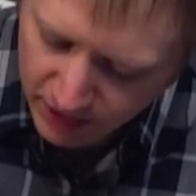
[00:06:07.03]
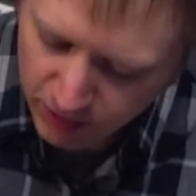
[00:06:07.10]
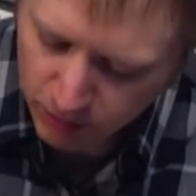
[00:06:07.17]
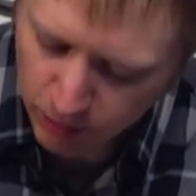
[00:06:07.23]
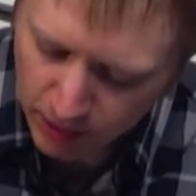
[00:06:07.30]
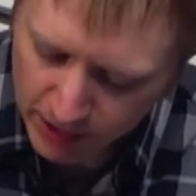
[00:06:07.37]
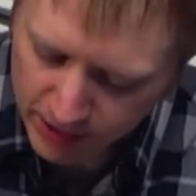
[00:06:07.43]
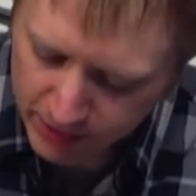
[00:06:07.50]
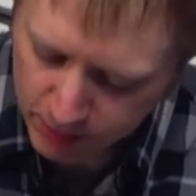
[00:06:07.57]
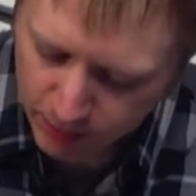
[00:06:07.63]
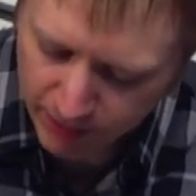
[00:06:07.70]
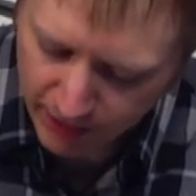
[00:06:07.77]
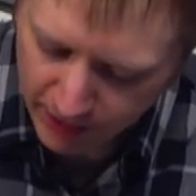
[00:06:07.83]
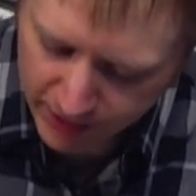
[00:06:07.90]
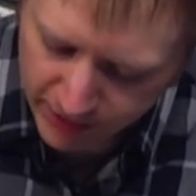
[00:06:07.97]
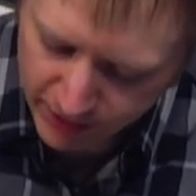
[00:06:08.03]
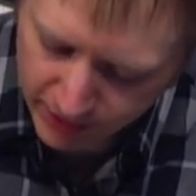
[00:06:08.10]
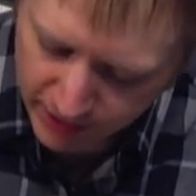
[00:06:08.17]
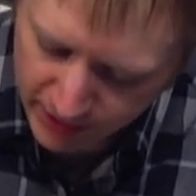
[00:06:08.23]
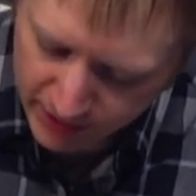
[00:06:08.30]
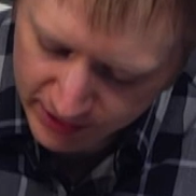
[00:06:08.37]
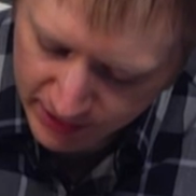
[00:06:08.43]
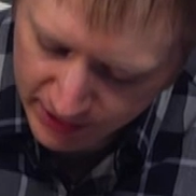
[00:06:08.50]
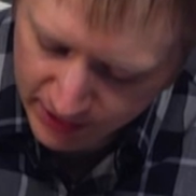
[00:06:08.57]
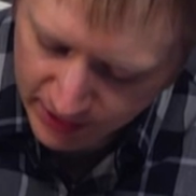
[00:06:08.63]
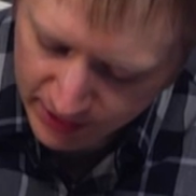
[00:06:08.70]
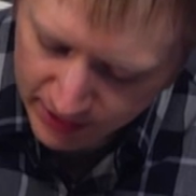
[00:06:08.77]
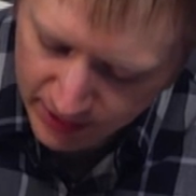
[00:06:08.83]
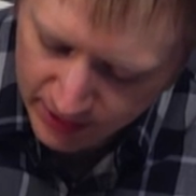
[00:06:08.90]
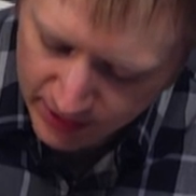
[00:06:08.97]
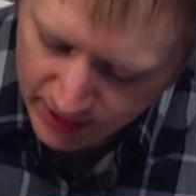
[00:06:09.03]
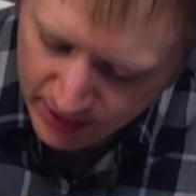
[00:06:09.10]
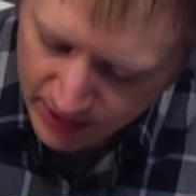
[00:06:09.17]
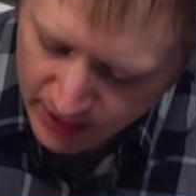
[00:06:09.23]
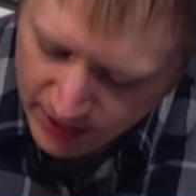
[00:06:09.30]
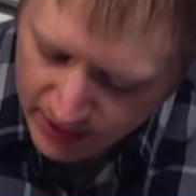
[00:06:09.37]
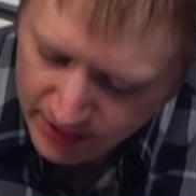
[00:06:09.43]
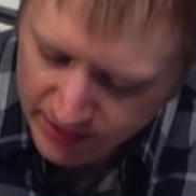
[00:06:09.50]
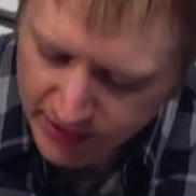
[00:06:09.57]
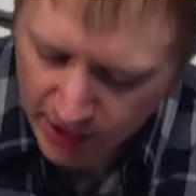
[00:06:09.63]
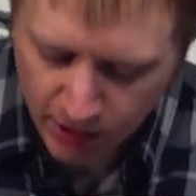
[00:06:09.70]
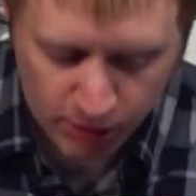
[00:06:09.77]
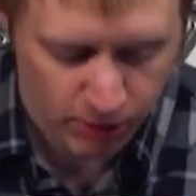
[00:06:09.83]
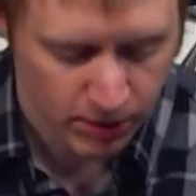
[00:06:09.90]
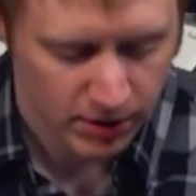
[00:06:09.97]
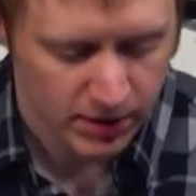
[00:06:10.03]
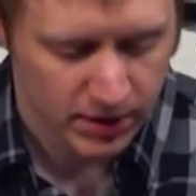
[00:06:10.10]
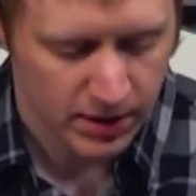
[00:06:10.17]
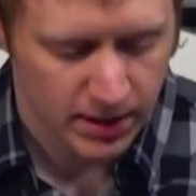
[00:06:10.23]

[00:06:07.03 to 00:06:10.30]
once. We're very studious here. So